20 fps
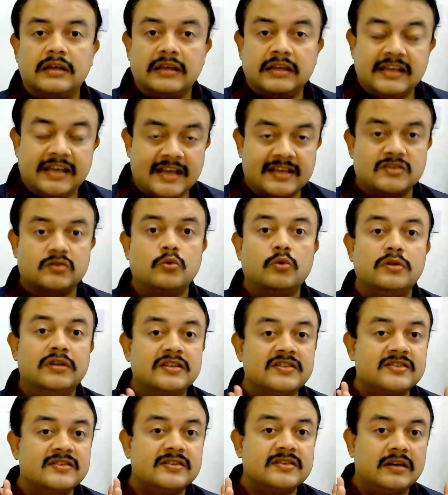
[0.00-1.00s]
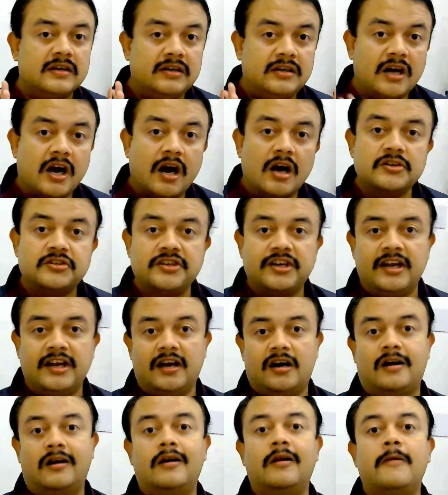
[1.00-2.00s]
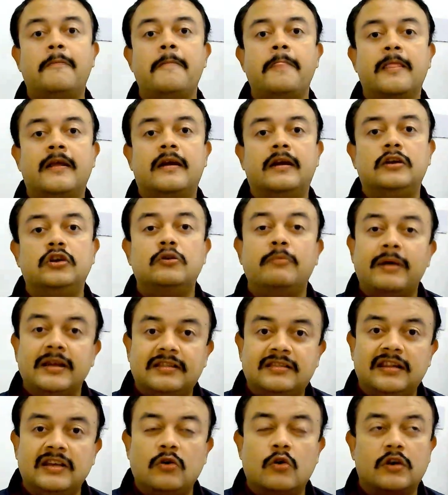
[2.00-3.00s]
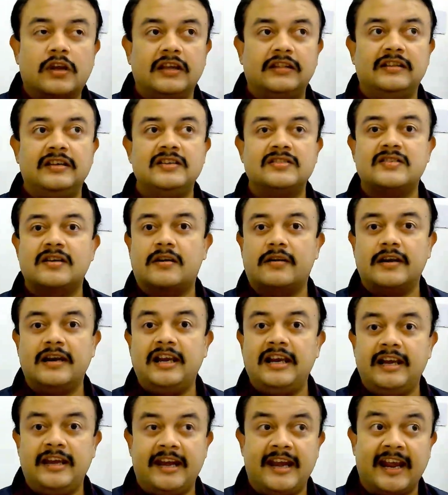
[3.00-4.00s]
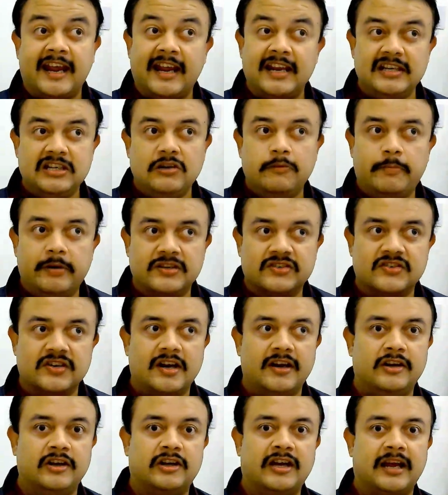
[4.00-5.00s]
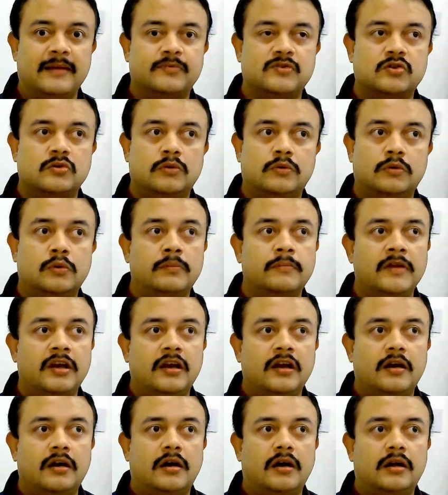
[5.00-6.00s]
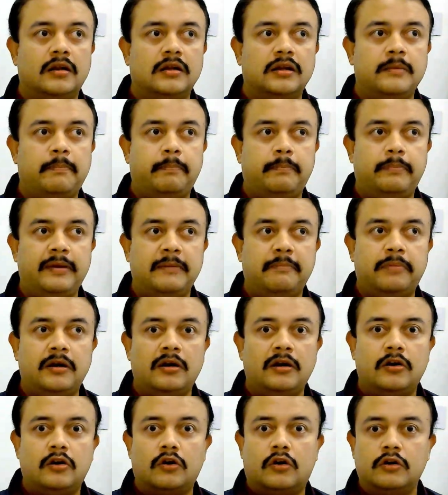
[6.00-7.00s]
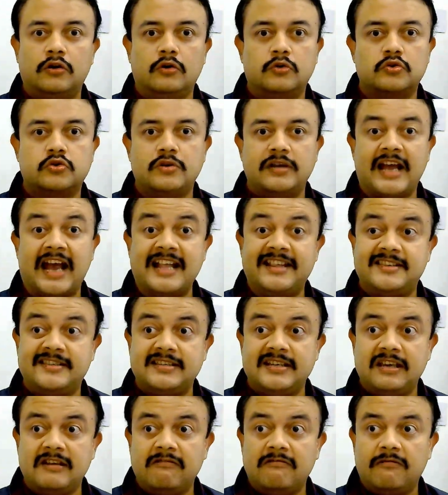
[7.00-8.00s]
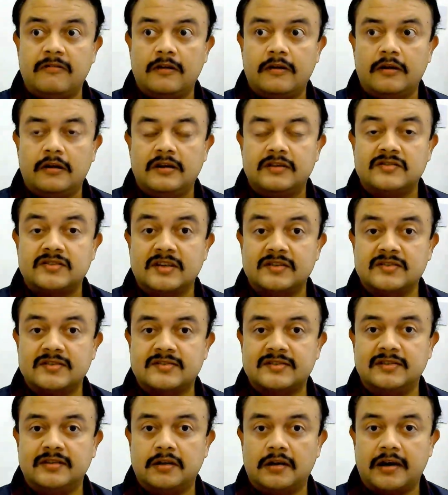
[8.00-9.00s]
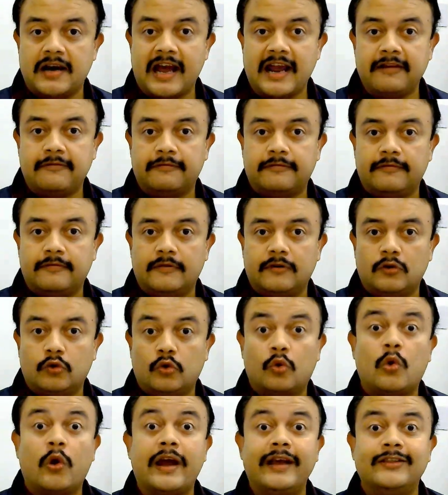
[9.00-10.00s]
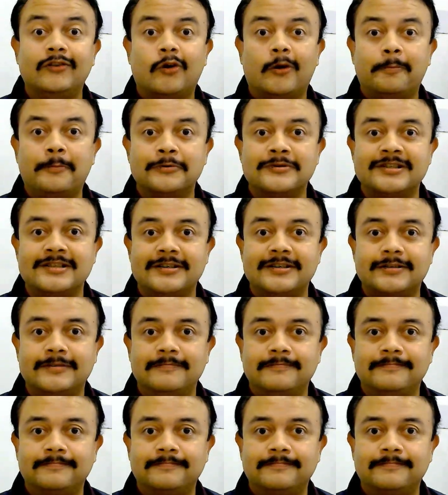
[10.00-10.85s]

yes, so this dark triad, you might think, okay, these are really negative personality types. So the people don't usually achieve success in their life. Quite the opposite.